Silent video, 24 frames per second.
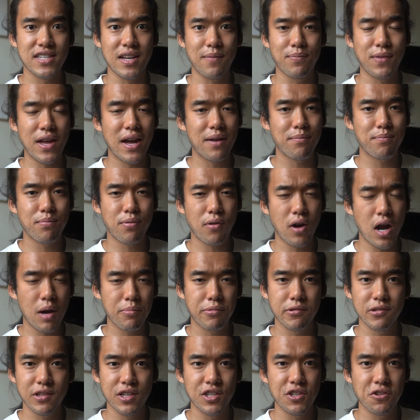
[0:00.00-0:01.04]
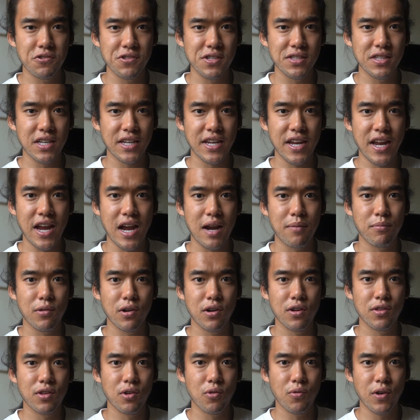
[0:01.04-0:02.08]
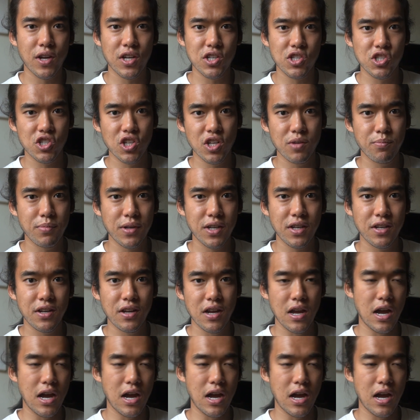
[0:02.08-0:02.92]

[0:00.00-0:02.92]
I'm not properly using the camera the way it should be.